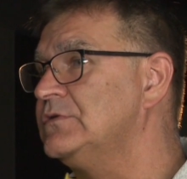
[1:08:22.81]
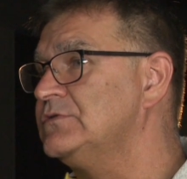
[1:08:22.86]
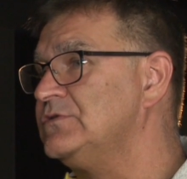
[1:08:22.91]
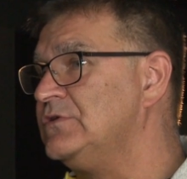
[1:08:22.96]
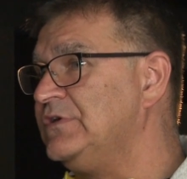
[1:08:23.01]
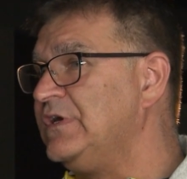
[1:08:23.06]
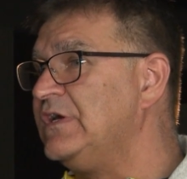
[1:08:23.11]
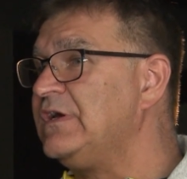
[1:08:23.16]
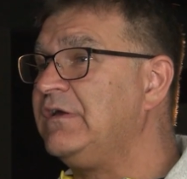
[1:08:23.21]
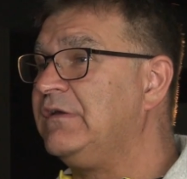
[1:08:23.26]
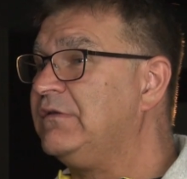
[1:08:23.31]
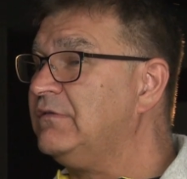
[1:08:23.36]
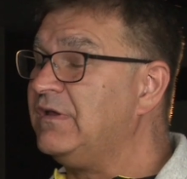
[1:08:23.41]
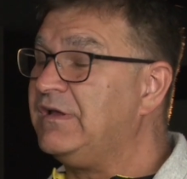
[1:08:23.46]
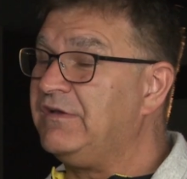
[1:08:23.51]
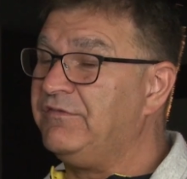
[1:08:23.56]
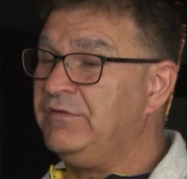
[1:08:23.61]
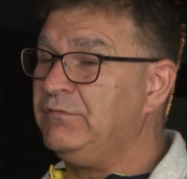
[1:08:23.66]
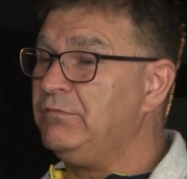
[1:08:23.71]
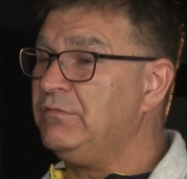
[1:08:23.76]
So yeah,
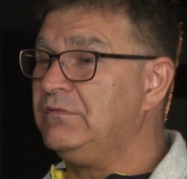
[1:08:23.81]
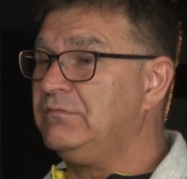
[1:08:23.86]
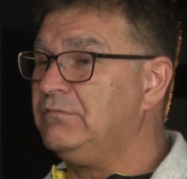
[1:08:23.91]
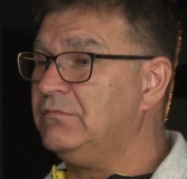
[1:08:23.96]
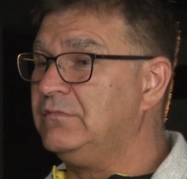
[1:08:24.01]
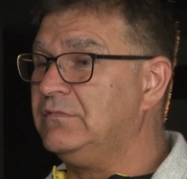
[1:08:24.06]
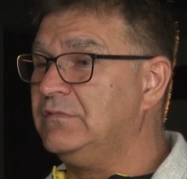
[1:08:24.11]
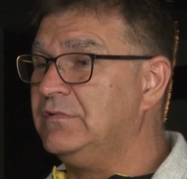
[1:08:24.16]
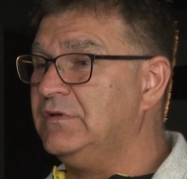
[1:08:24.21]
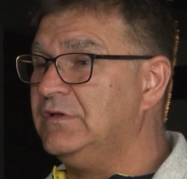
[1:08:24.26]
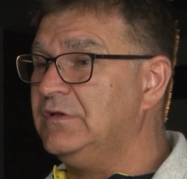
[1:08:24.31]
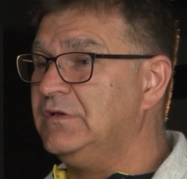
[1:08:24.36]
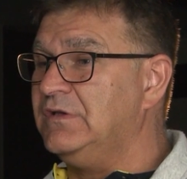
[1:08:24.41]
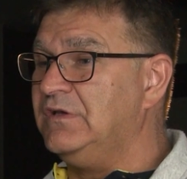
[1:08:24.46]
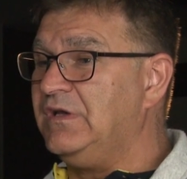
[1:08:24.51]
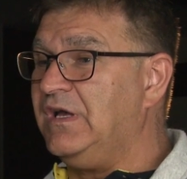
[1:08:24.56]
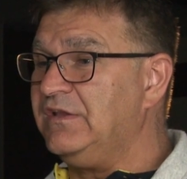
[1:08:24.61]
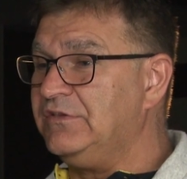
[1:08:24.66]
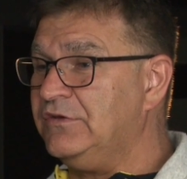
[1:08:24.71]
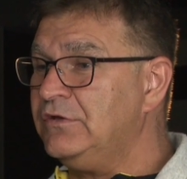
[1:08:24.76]

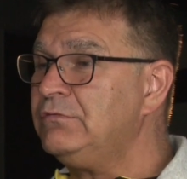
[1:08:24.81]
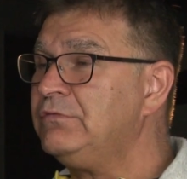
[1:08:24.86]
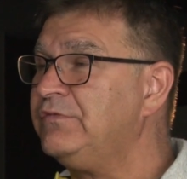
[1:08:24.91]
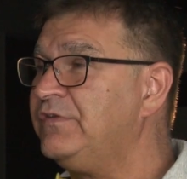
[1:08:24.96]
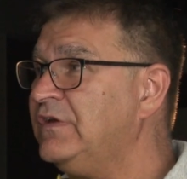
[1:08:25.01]
I do